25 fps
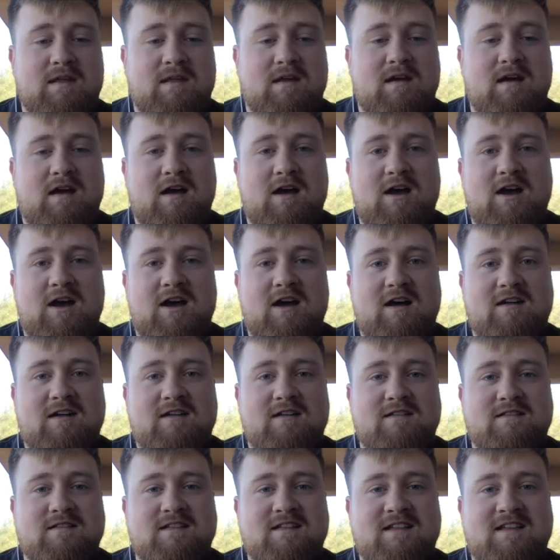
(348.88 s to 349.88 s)

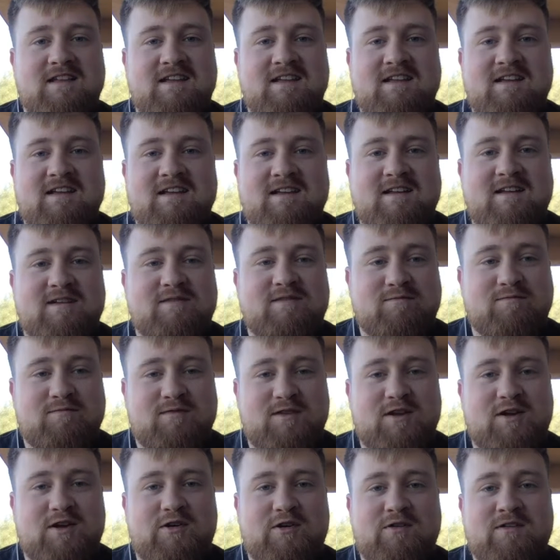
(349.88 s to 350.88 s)

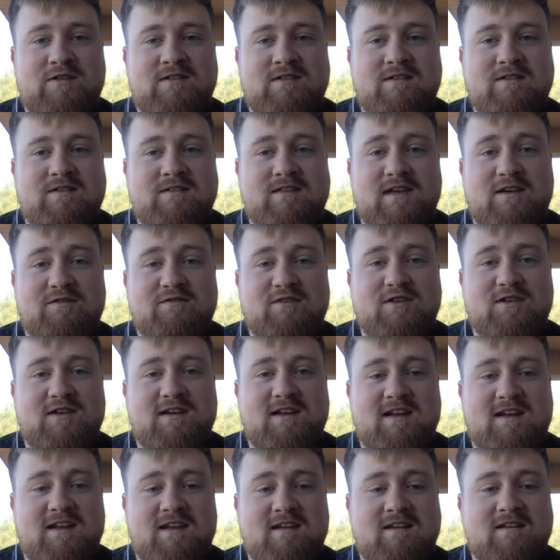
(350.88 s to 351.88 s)
You know,
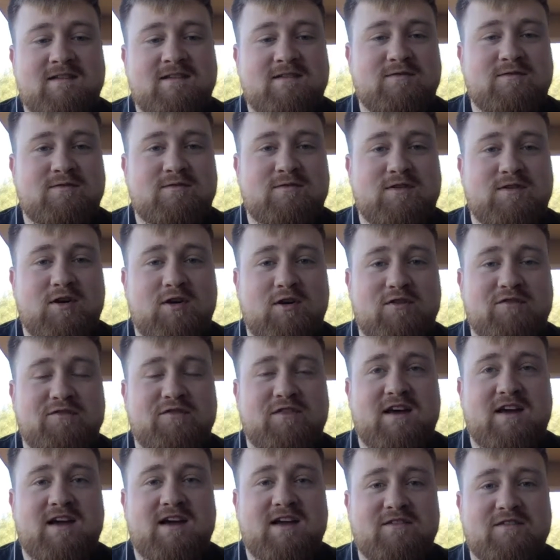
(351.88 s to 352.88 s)
definitely go for
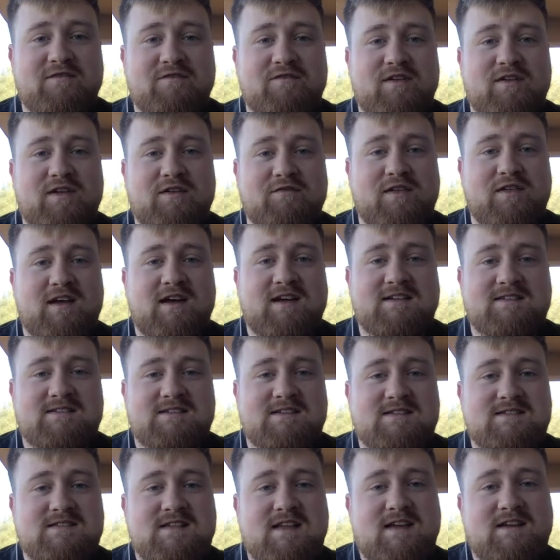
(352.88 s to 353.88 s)
that if that is
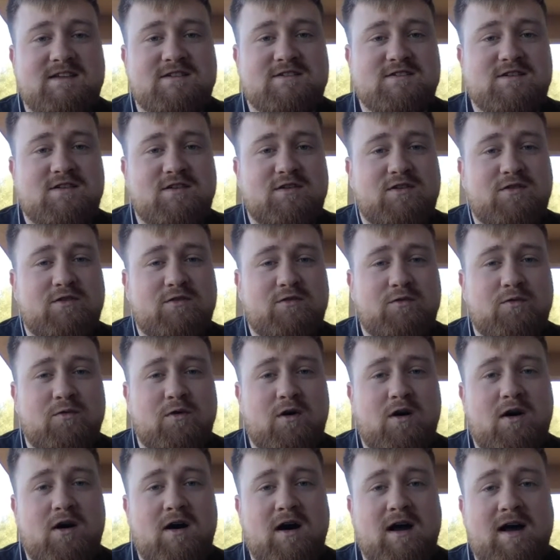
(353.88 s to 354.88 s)
the stage that you
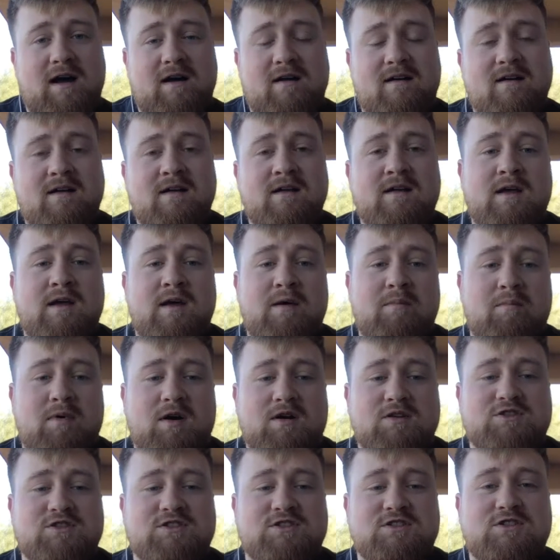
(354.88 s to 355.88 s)
are at,
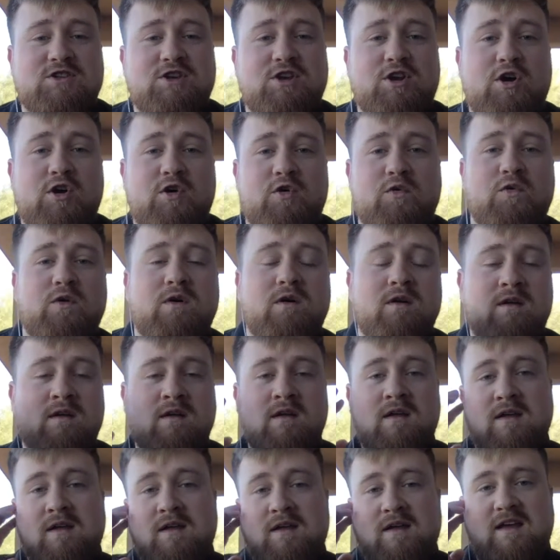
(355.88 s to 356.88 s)
but just know
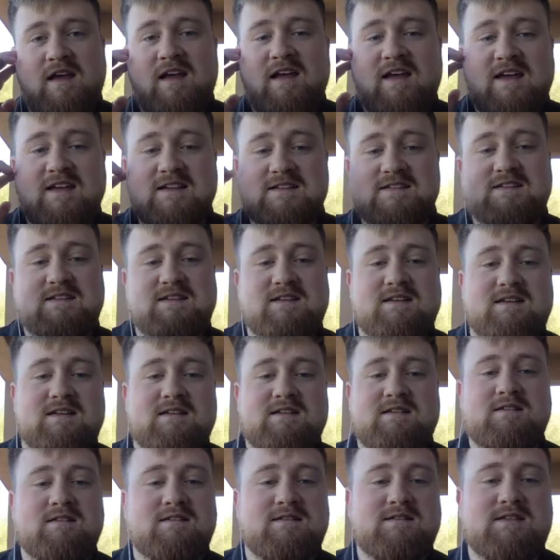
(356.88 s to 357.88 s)
it isn't
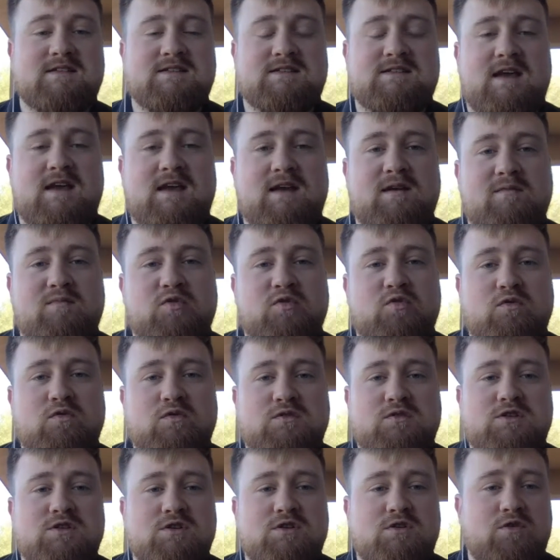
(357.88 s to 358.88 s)
sustainable
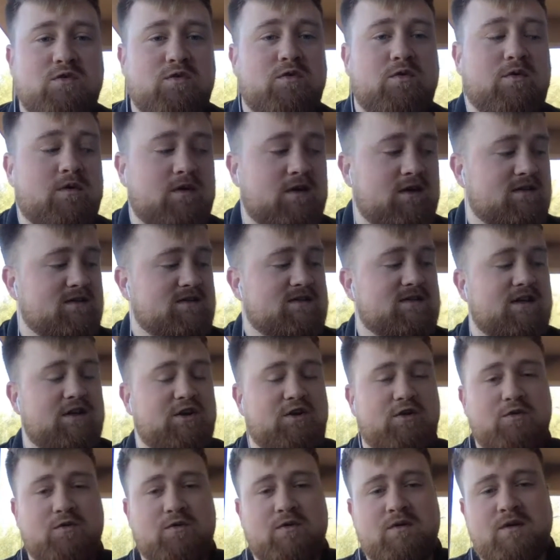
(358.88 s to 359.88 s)
to
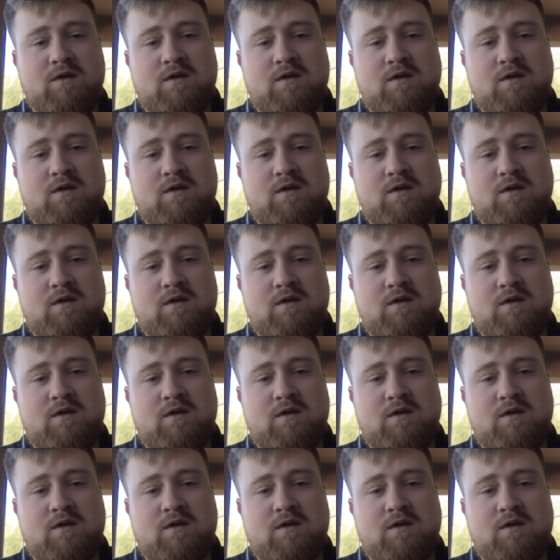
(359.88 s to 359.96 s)
continue